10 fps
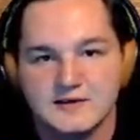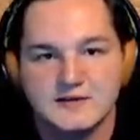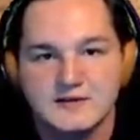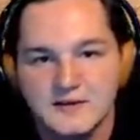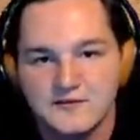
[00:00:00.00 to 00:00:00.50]

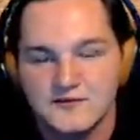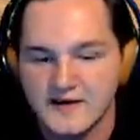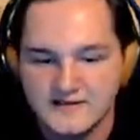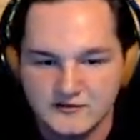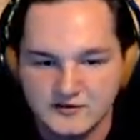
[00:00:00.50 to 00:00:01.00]
If you
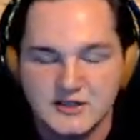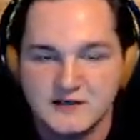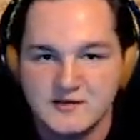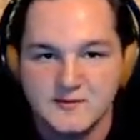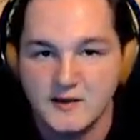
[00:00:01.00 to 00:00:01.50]
guys haven't
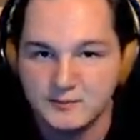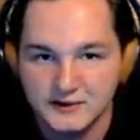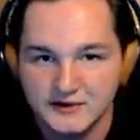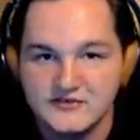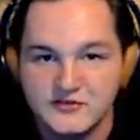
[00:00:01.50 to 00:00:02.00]
checked him out,
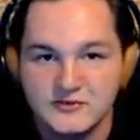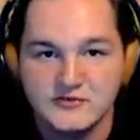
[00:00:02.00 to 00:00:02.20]
please do.